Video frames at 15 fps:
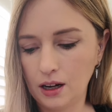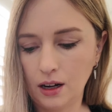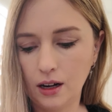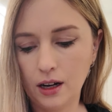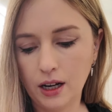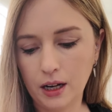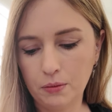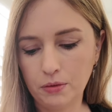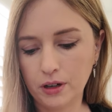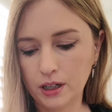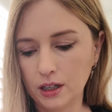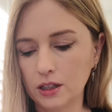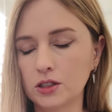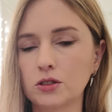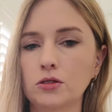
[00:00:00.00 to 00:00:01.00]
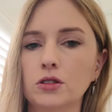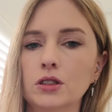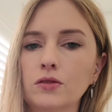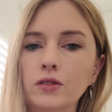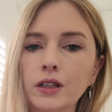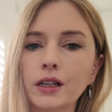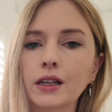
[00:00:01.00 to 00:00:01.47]
I pretty
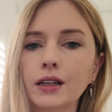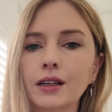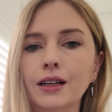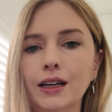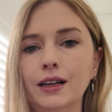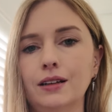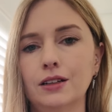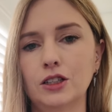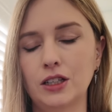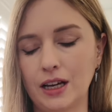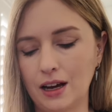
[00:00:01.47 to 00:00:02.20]
exclusively need it to